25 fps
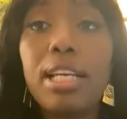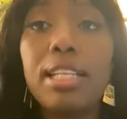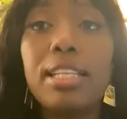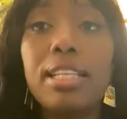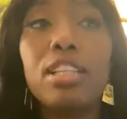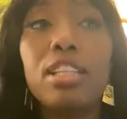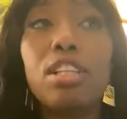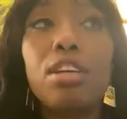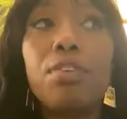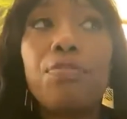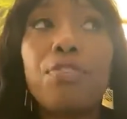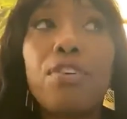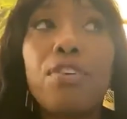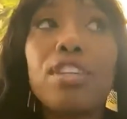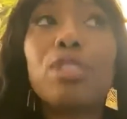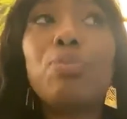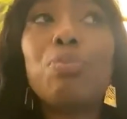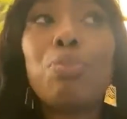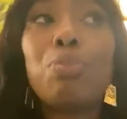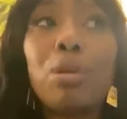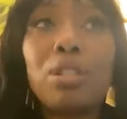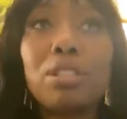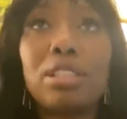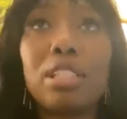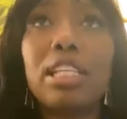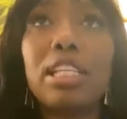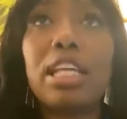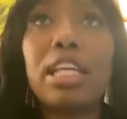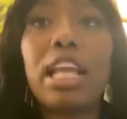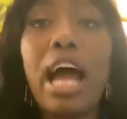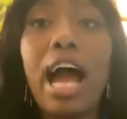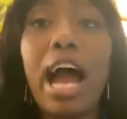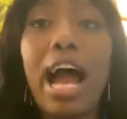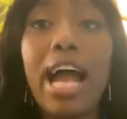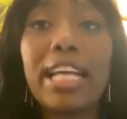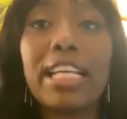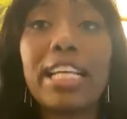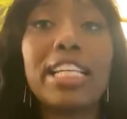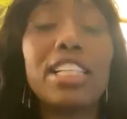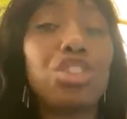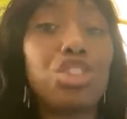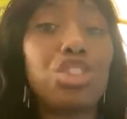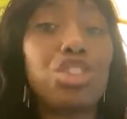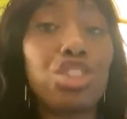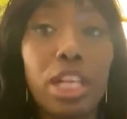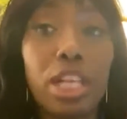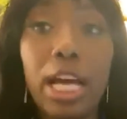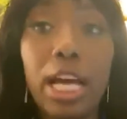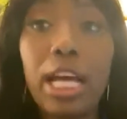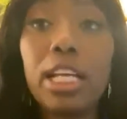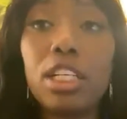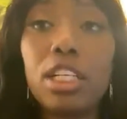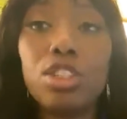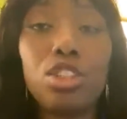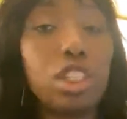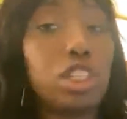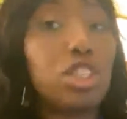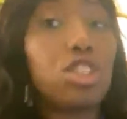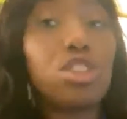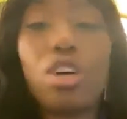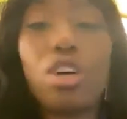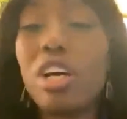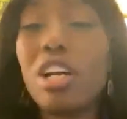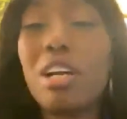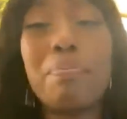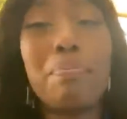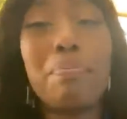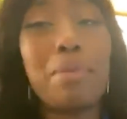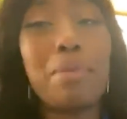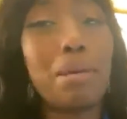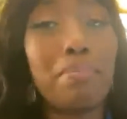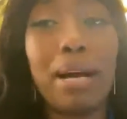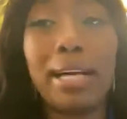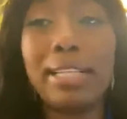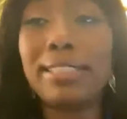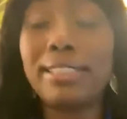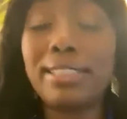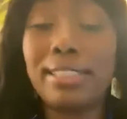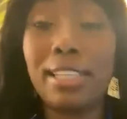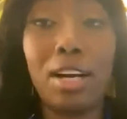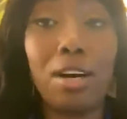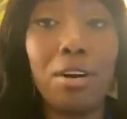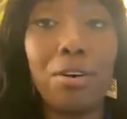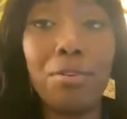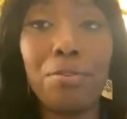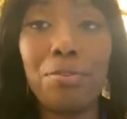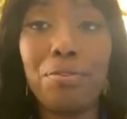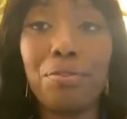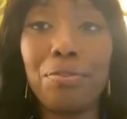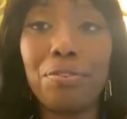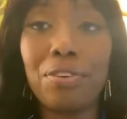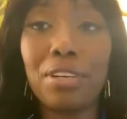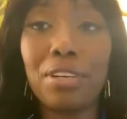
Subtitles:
Then the first person that I can challenge is going to be myself.